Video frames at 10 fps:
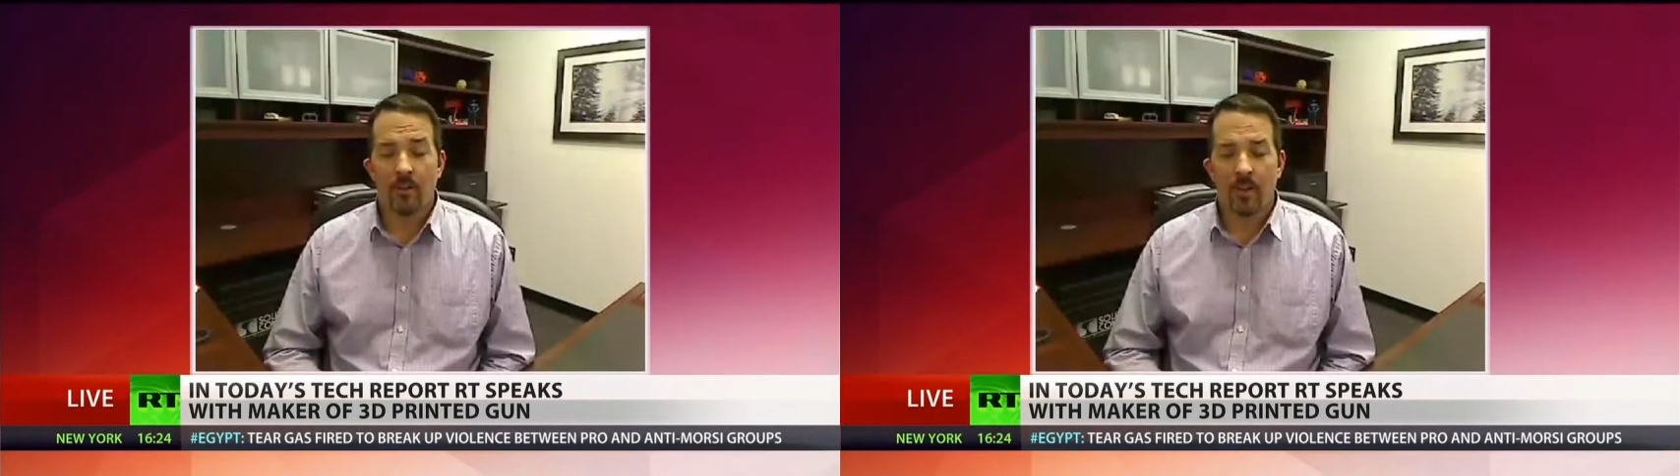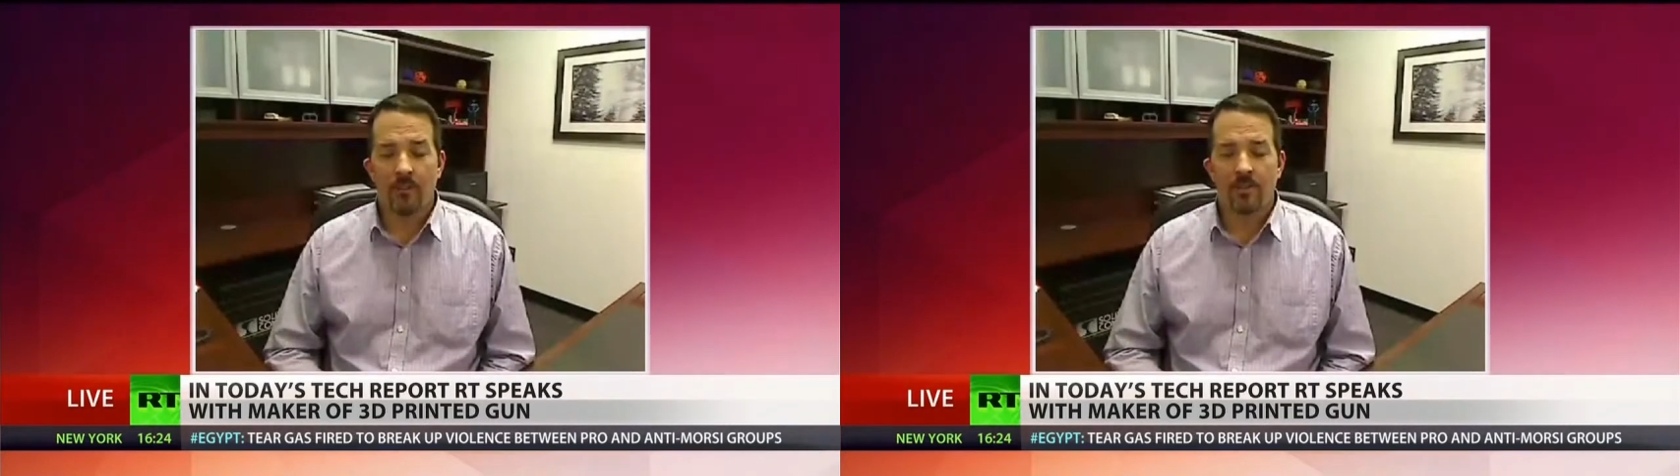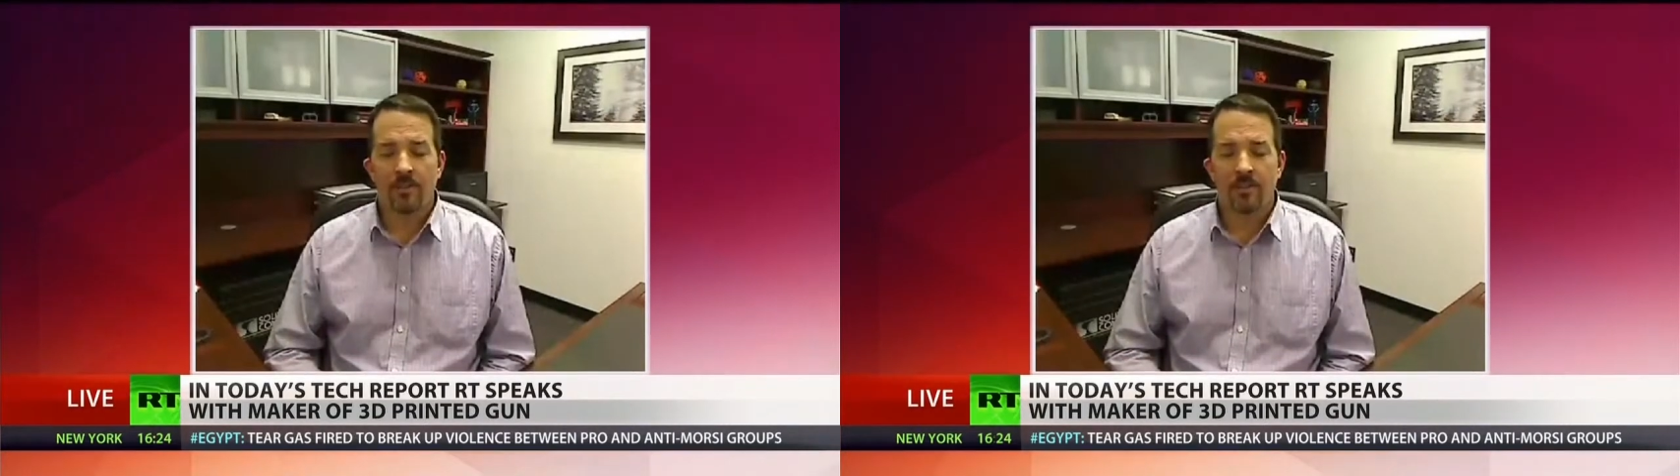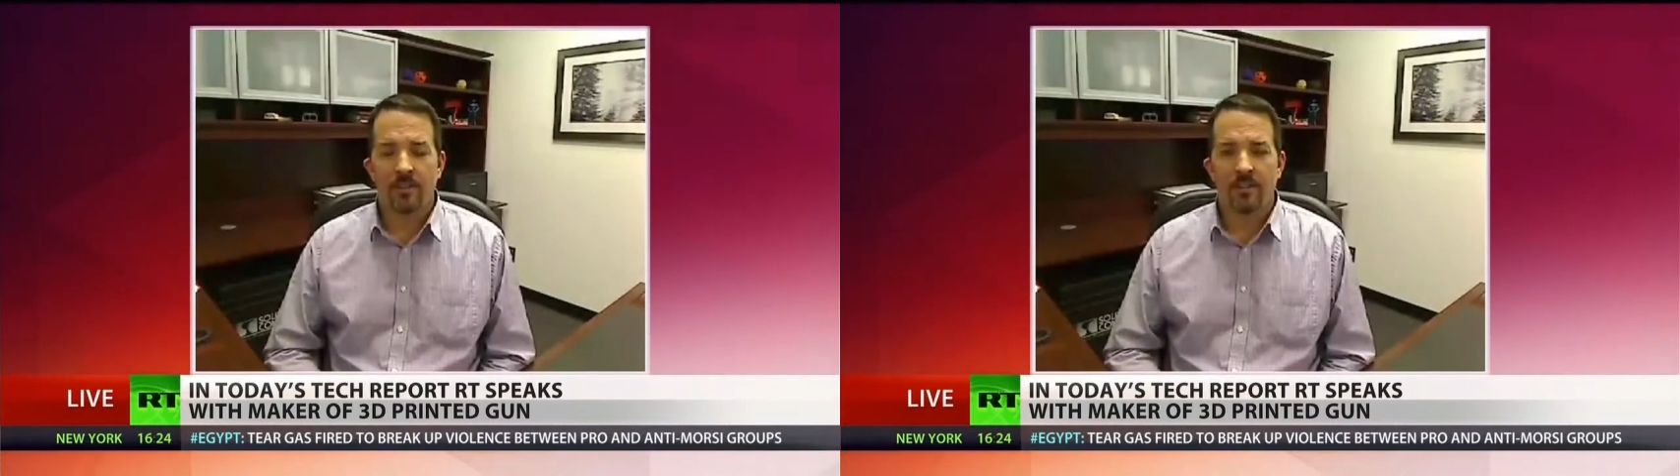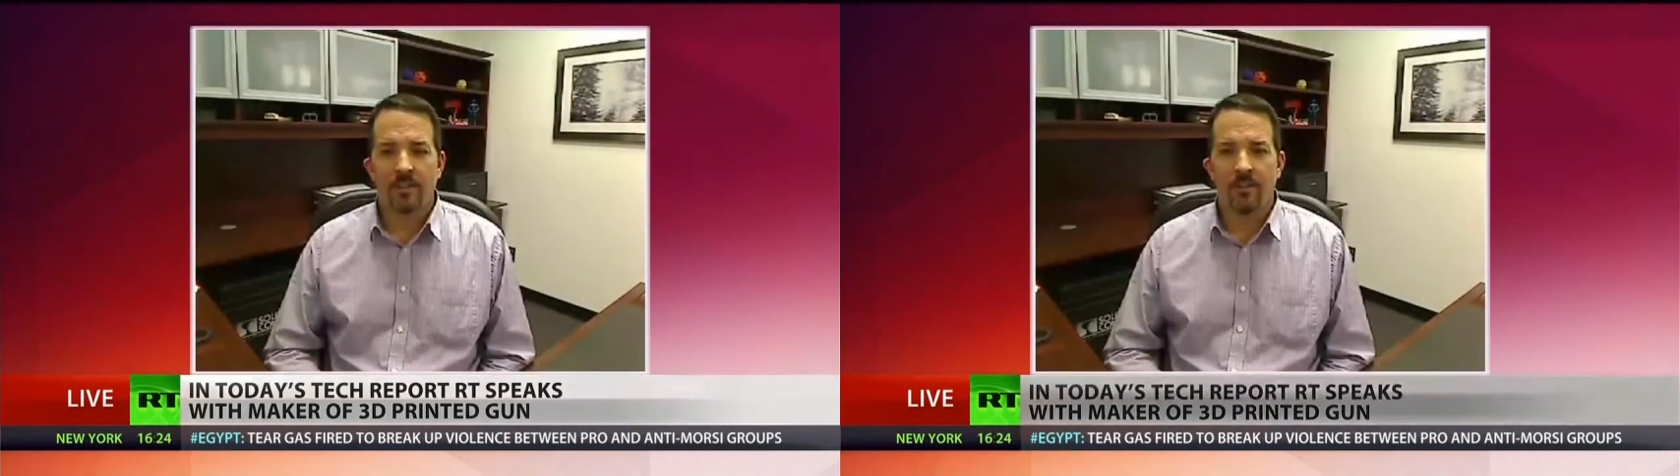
well, obviously,